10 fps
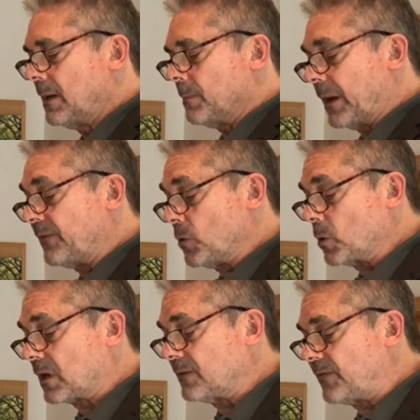But if you will
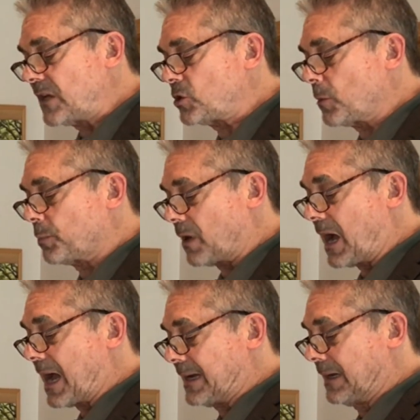confess your
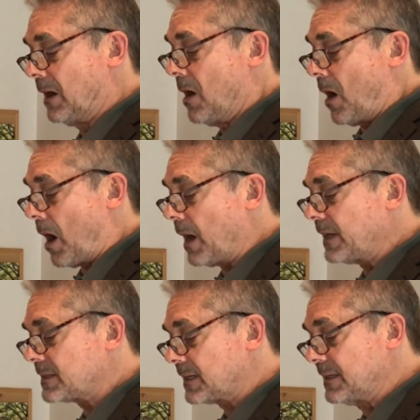pride and
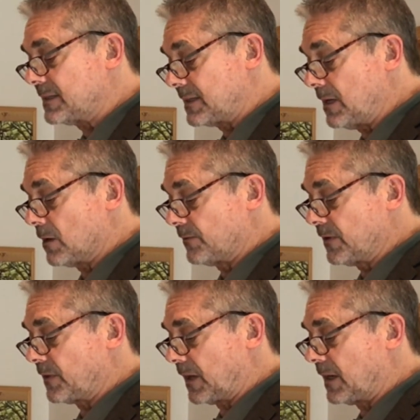honestly see your
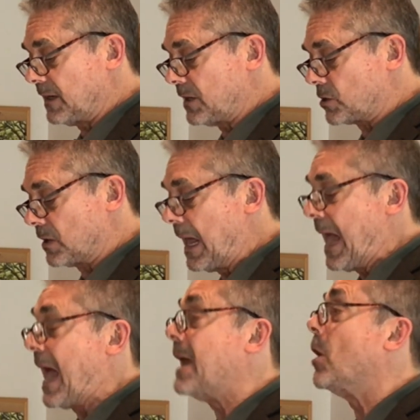filthy condition and